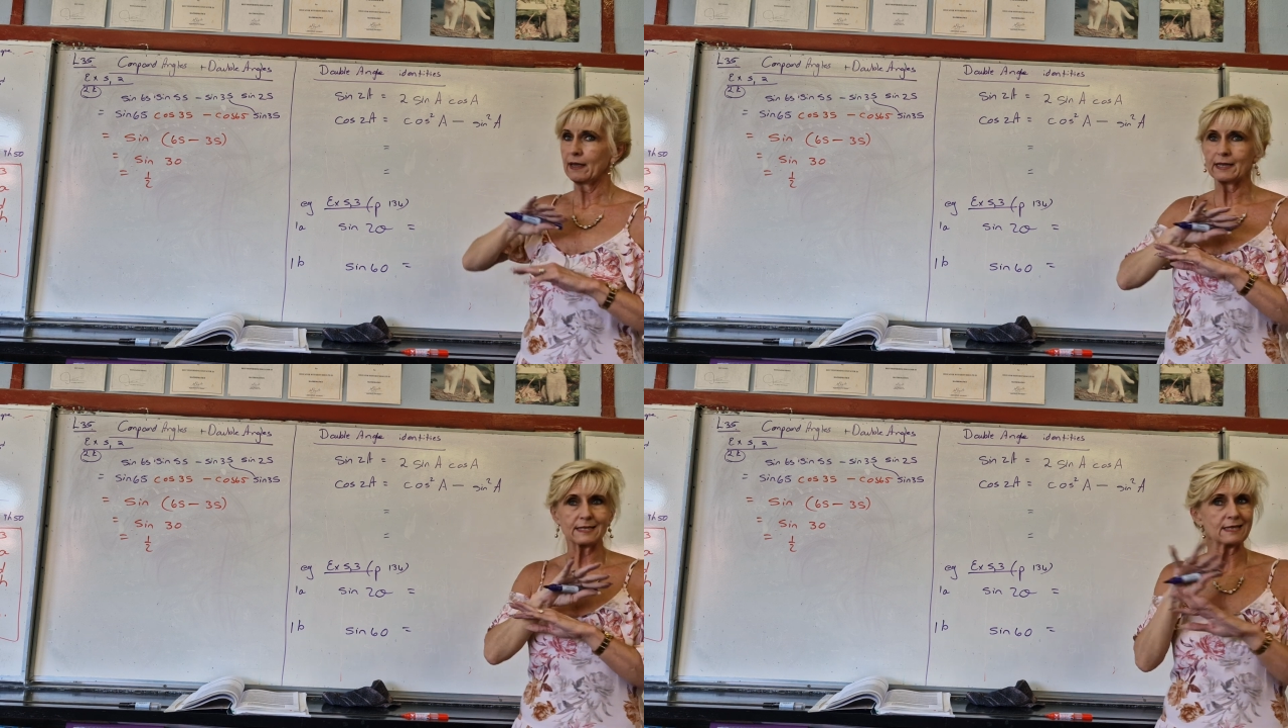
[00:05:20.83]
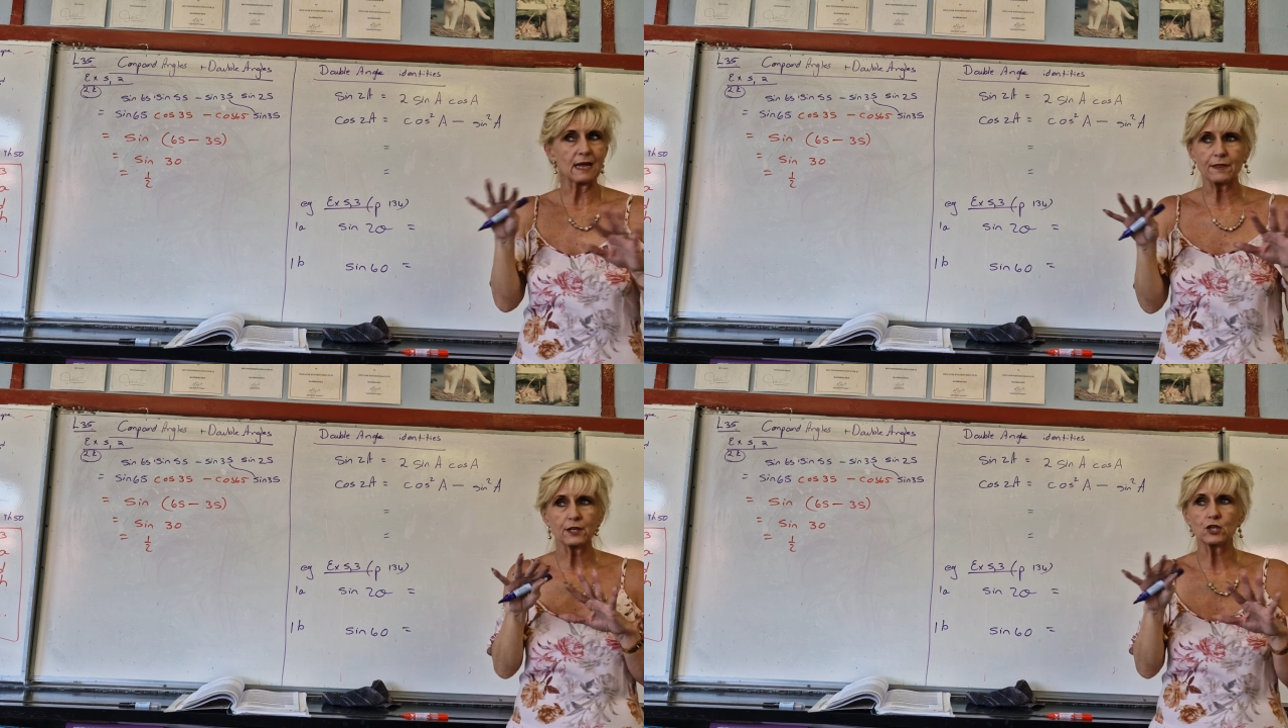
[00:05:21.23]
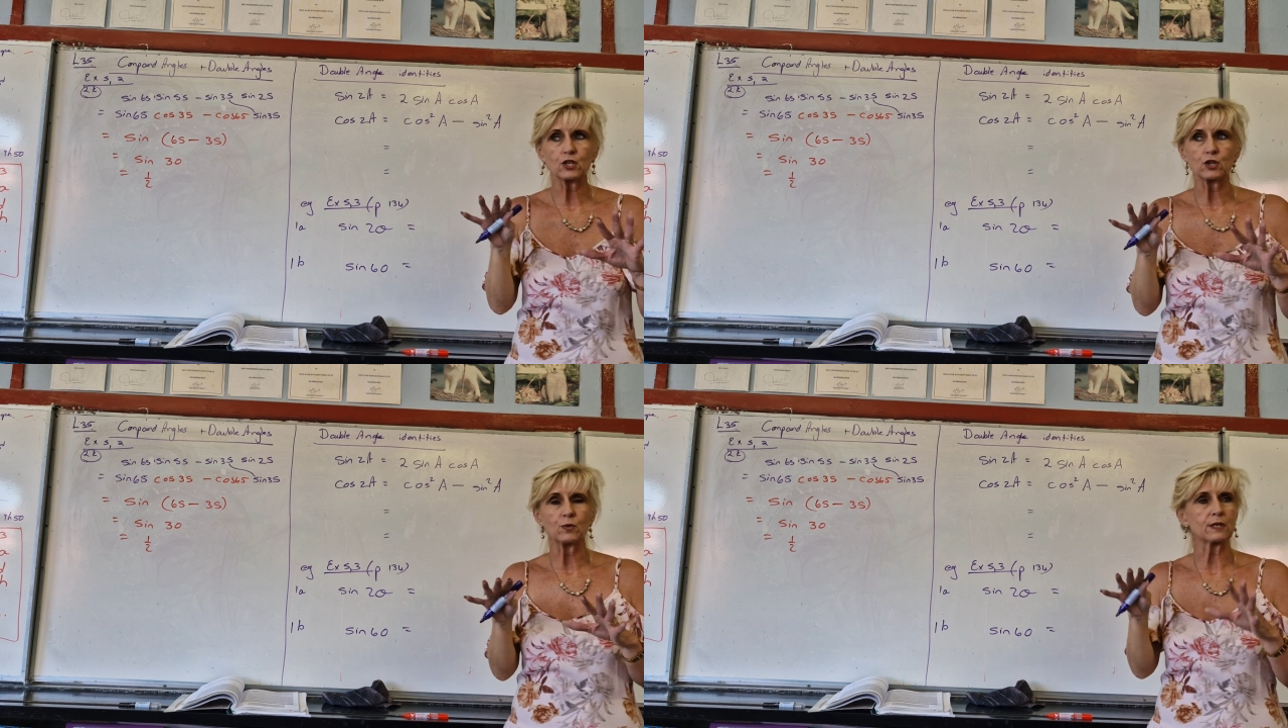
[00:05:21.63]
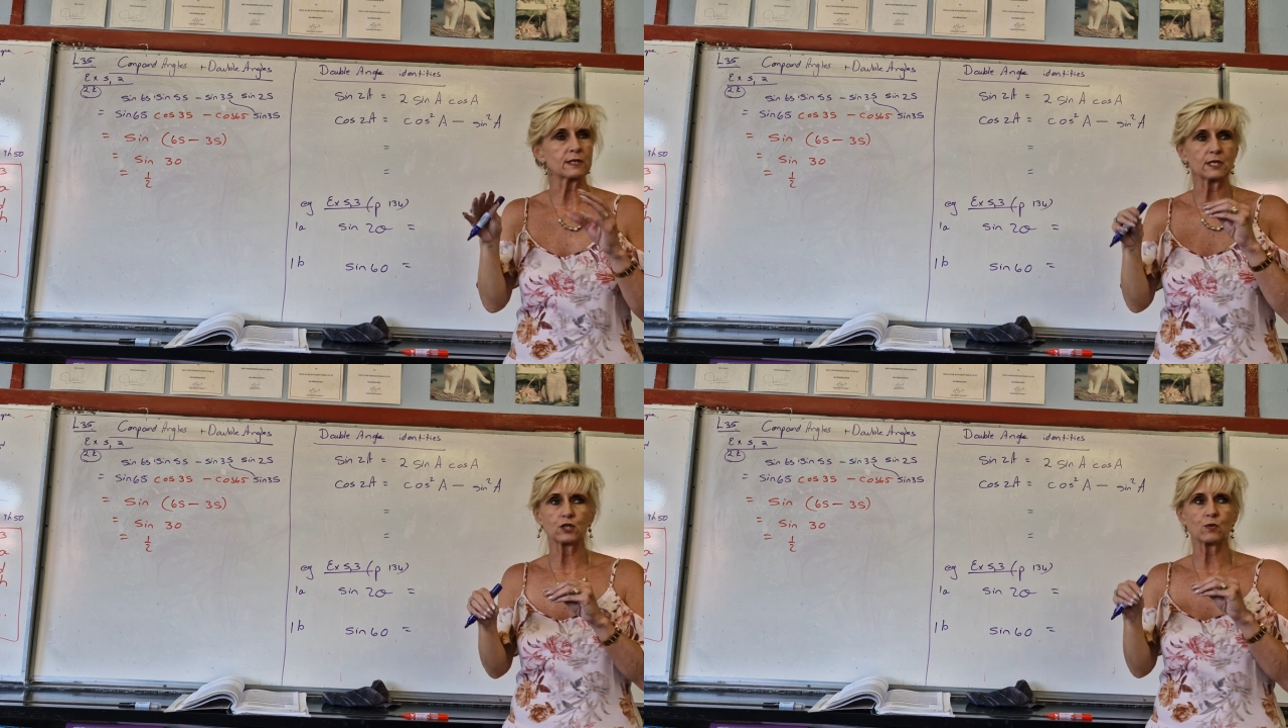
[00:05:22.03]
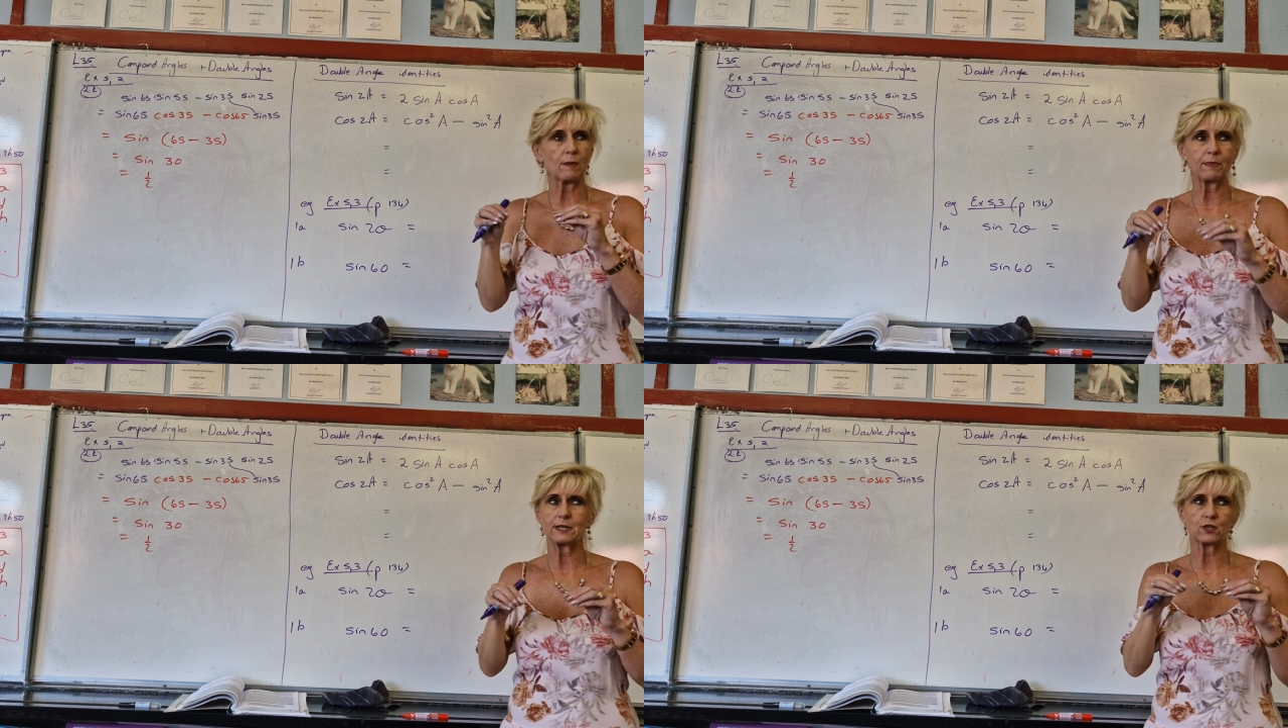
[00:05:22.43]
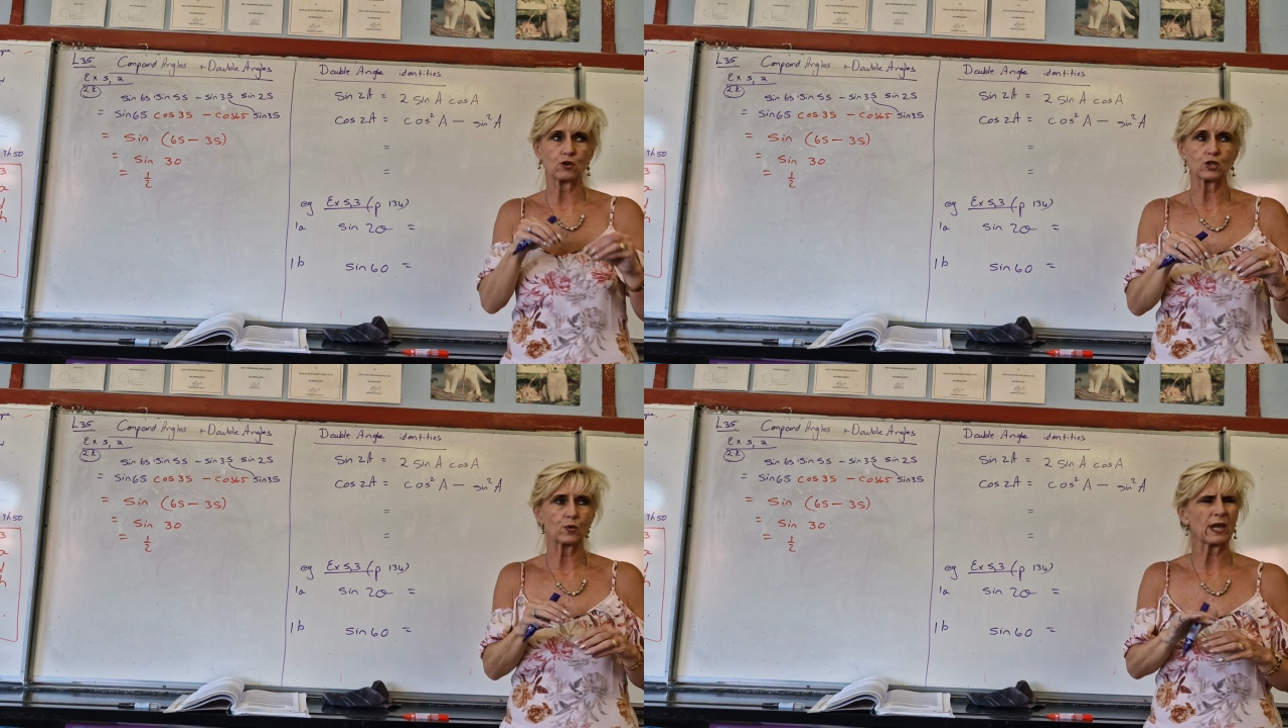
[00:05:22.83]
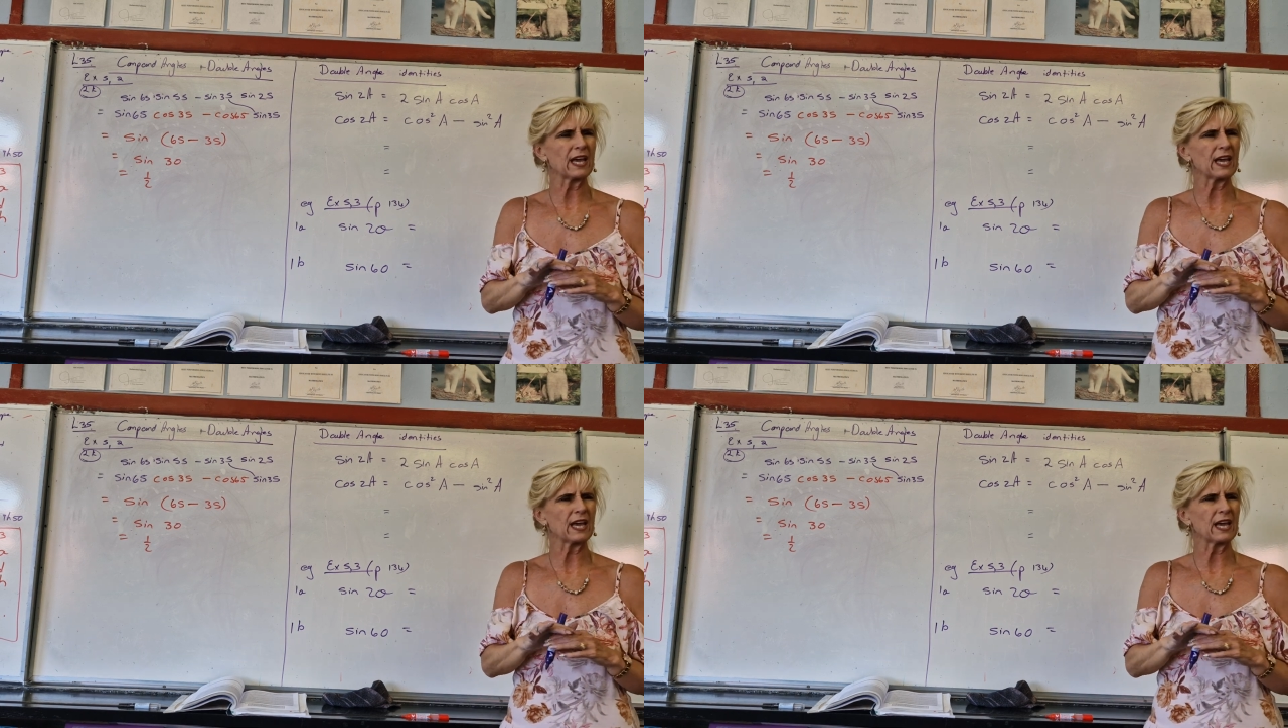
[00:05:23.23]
It's nothing to do with sin squared plus cos squared.